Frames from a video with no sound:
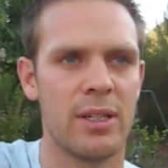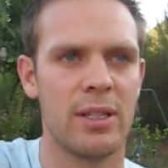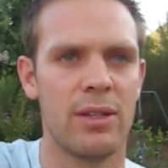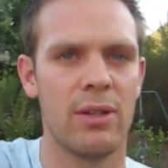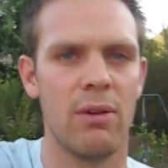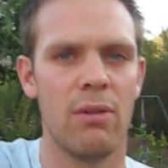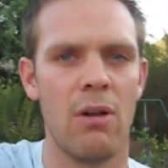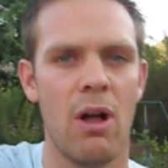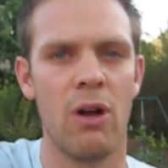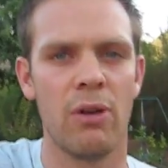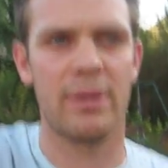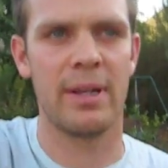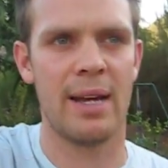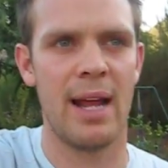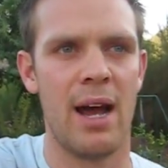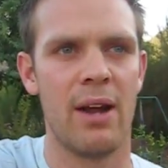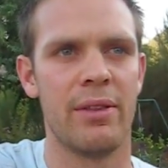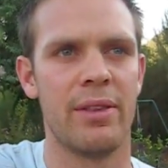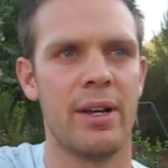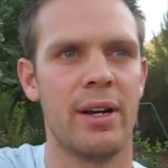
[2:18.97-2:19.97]
they'll all get
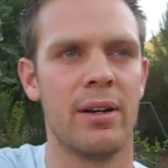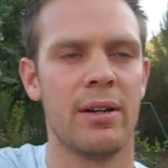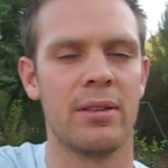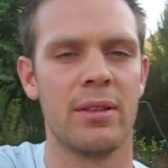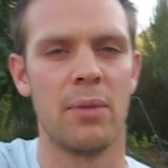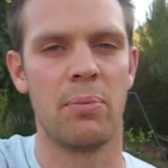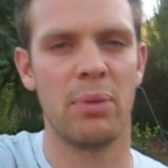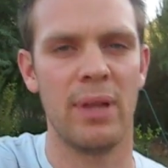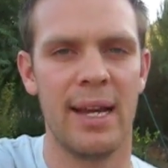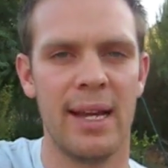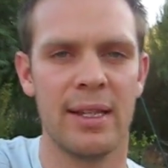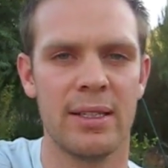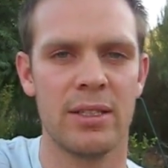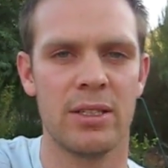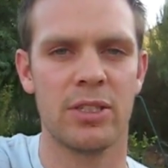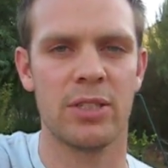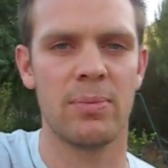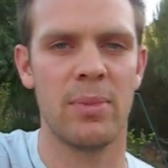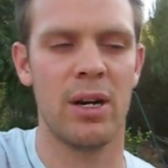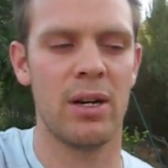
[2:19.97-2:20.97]
out of there. The
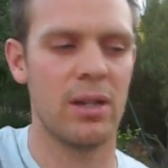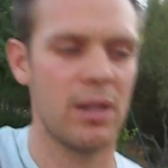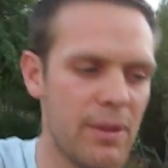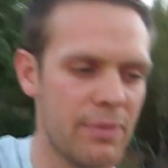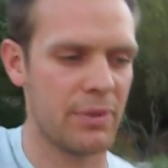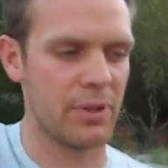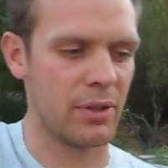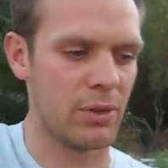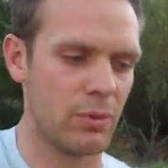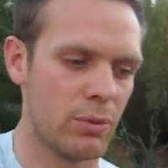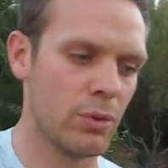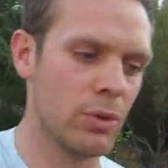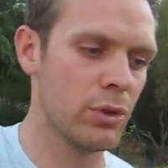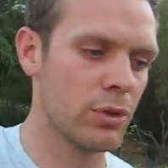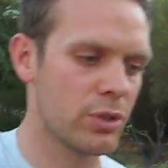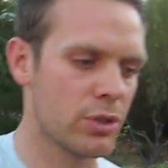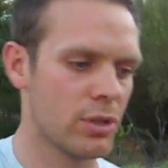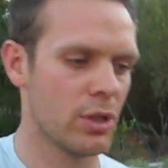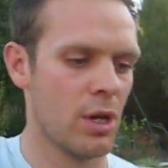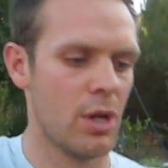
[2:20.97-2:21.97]
plants are smart enough that their
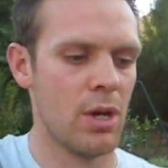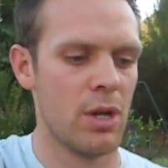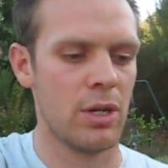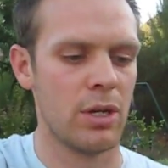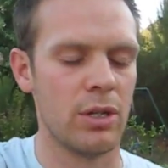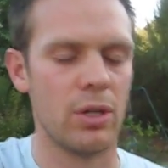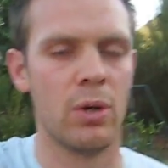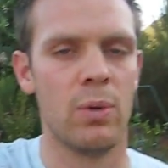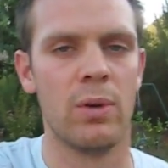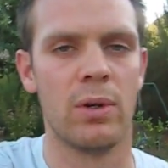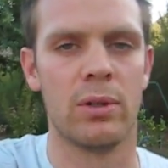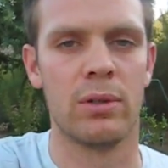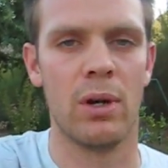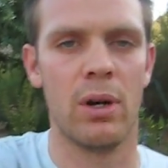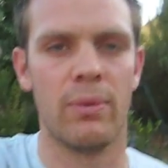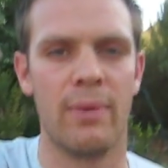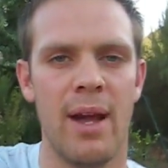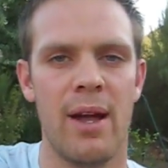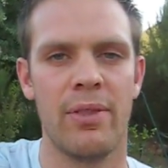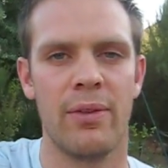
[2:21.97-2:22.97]
roots, will
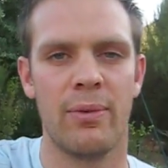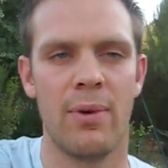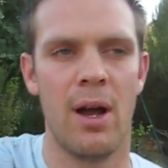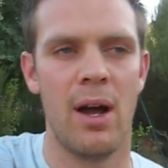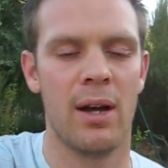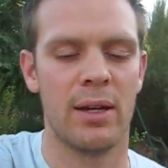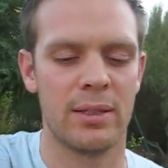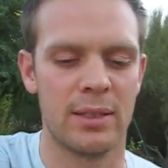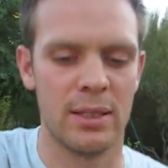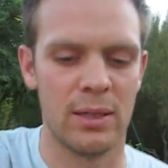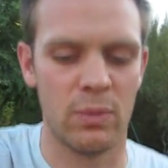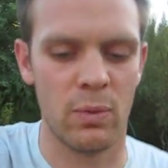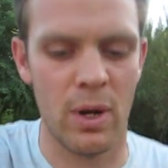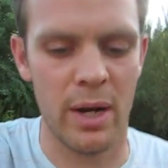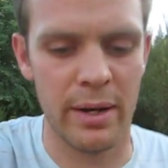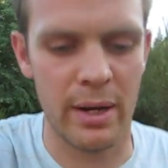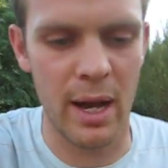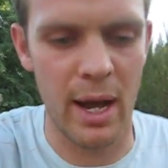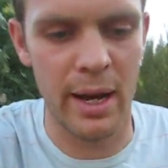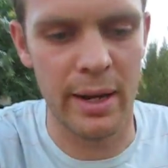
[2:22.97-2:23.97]
grow around the rocks and
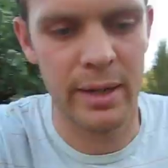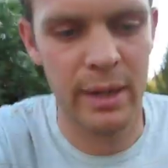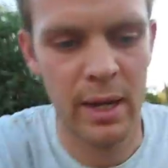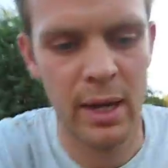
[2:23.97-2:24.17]
whatnot.